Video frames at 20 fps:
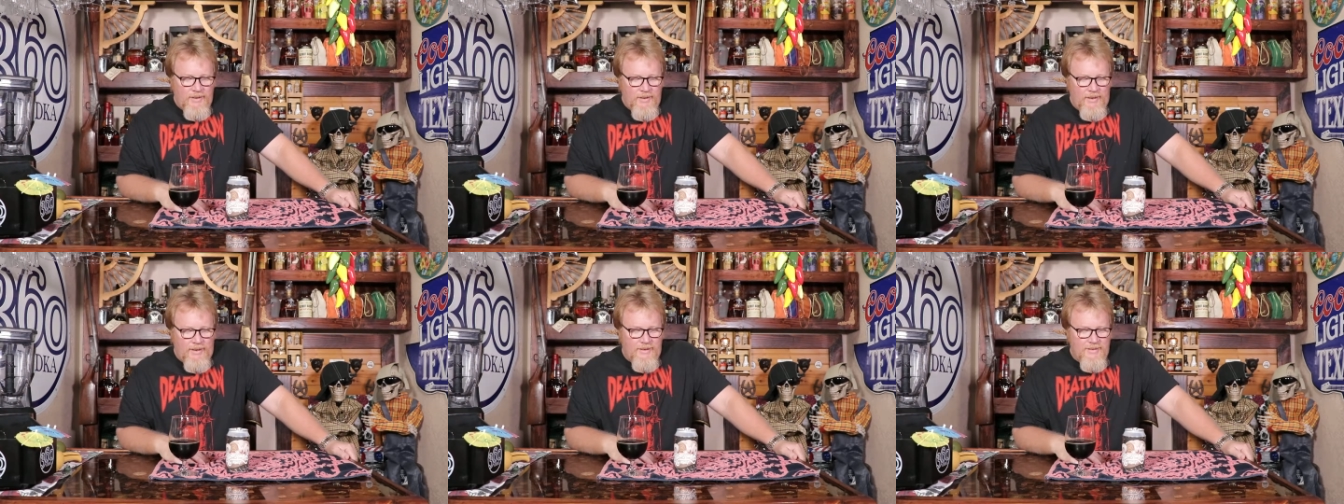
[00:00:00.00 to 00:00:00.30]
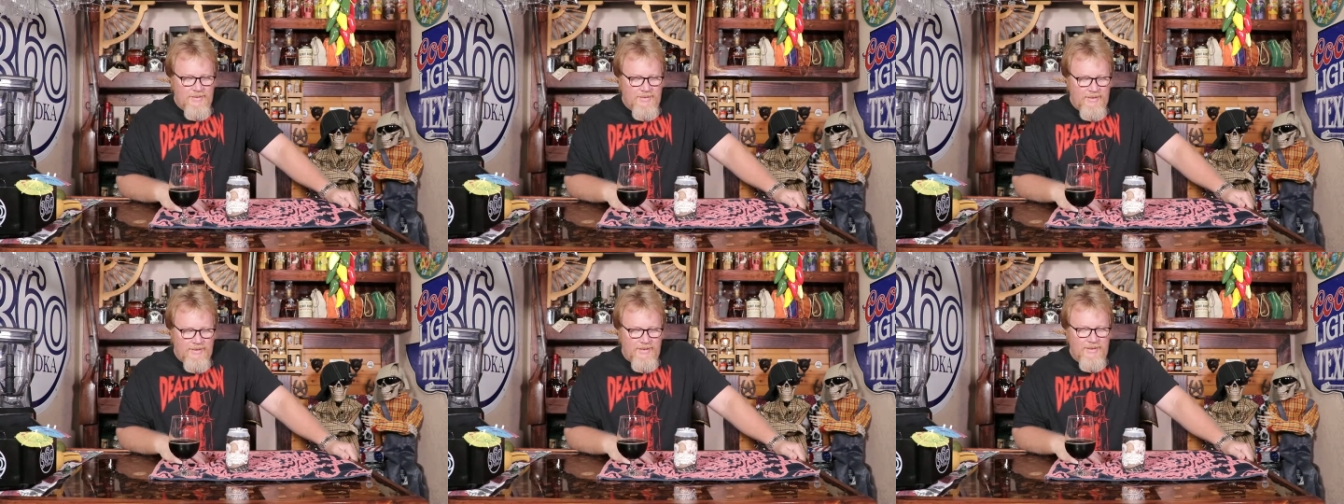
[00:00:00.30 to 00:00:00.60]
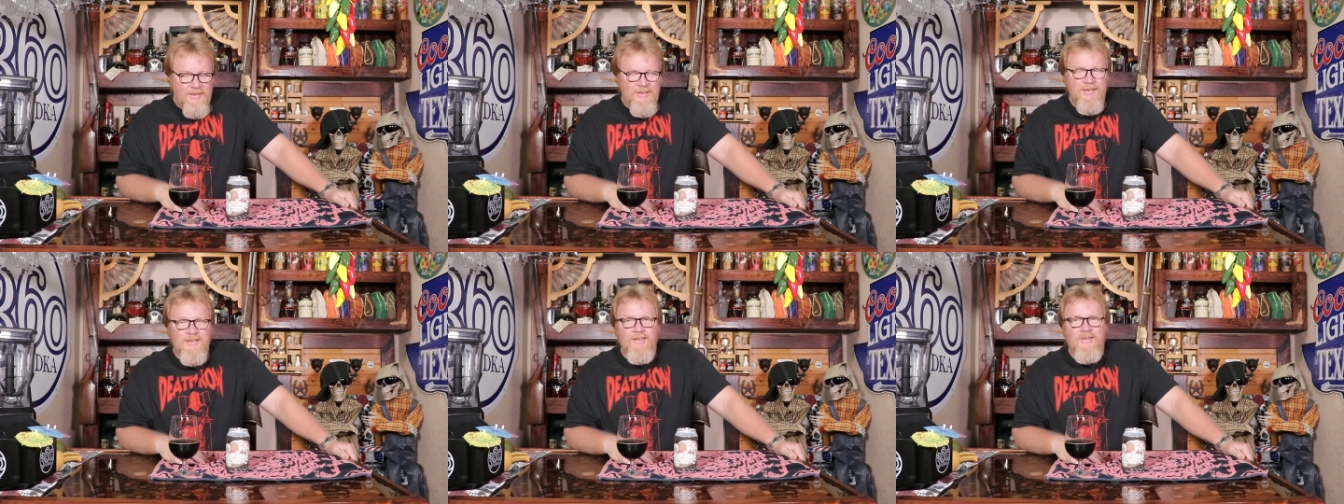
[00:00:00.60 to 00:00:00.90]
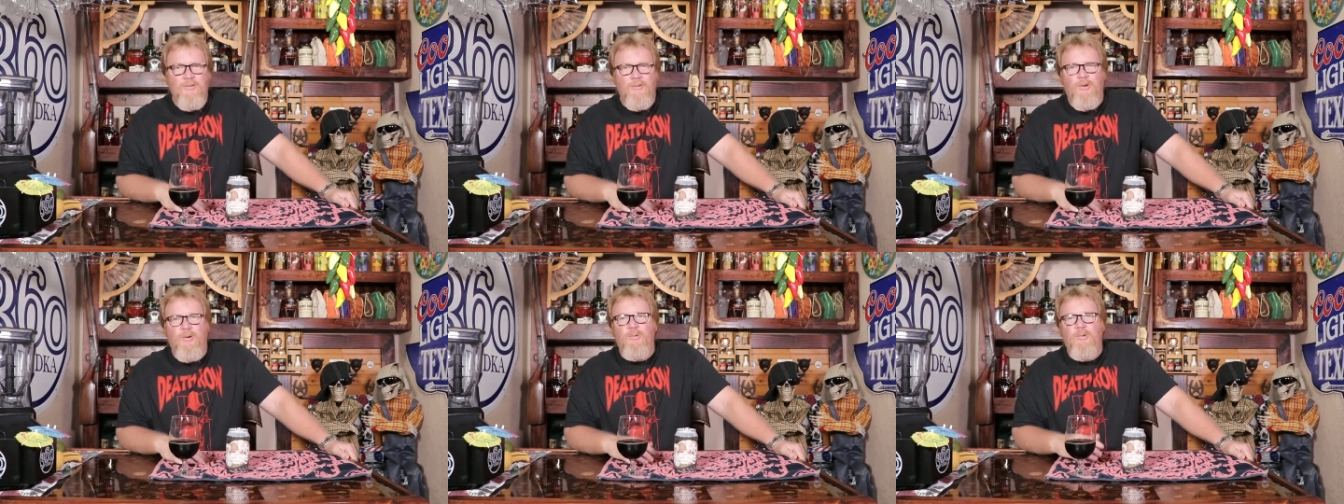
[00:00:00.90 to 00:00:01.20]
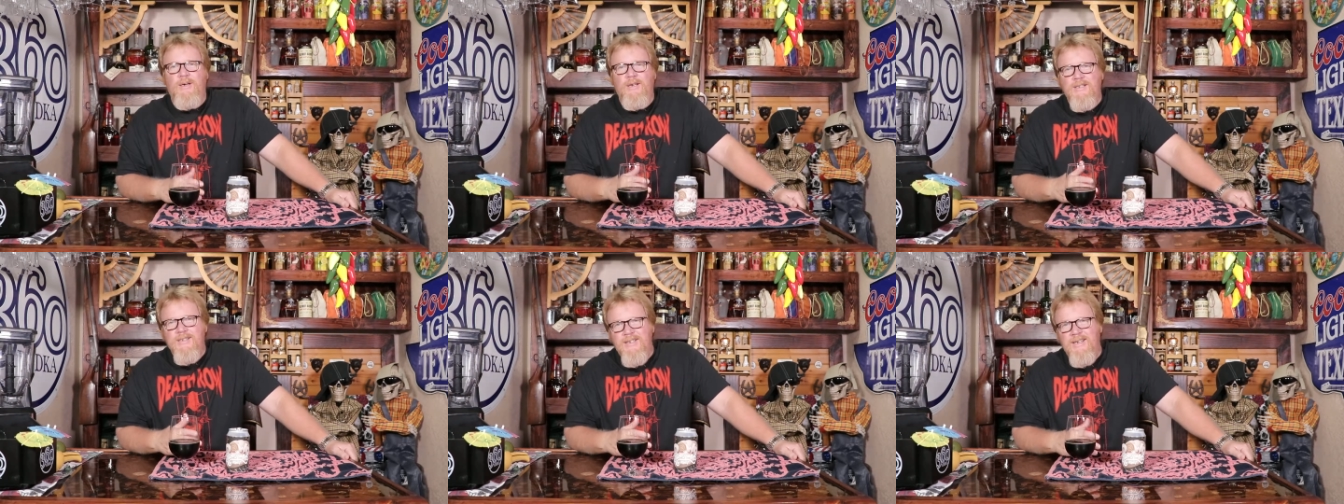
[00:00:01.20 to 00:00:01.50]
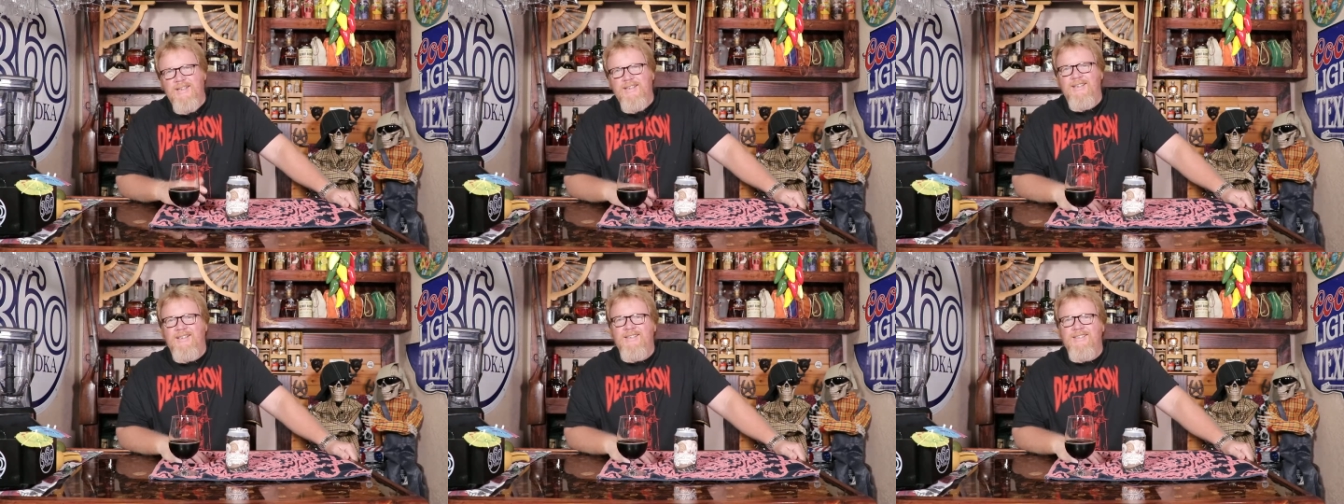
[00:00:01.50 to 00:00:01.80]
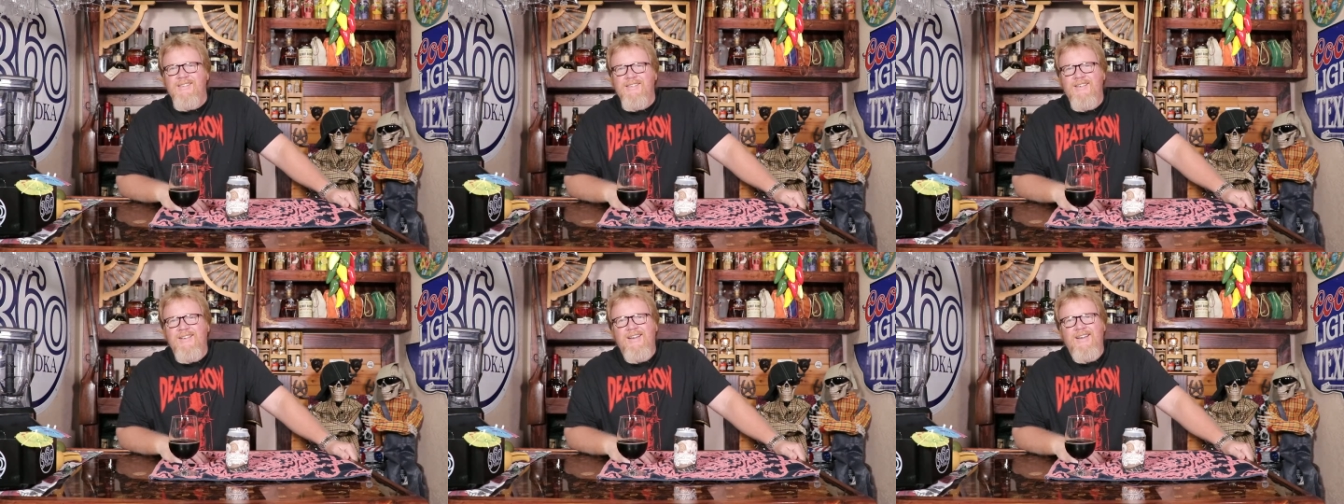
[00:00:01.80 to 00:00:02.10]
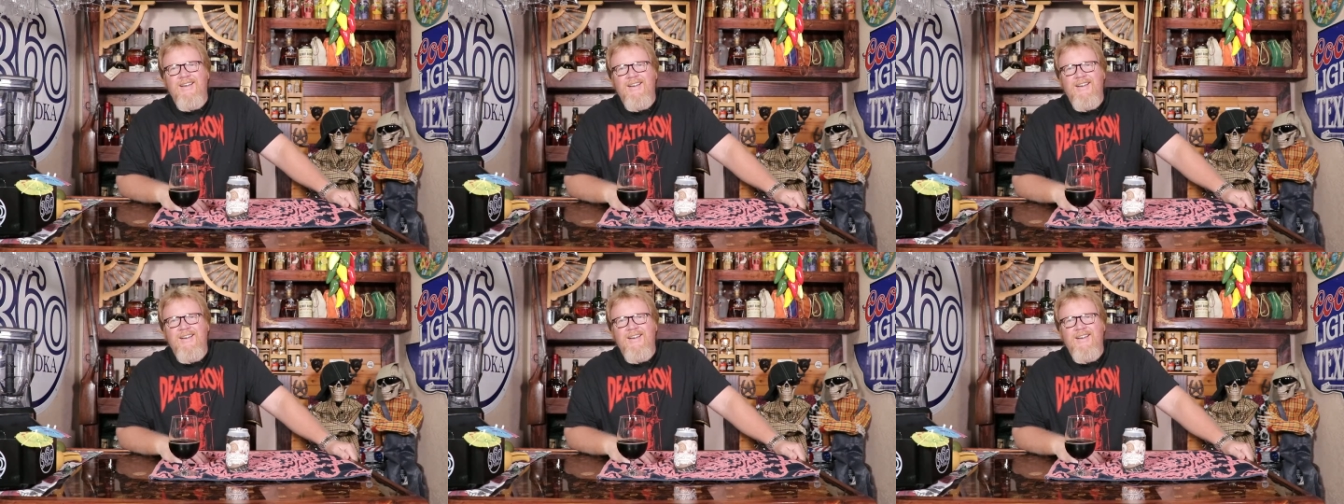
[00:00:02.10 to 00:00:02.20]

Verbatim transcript: And I seen this. Well, we seen this,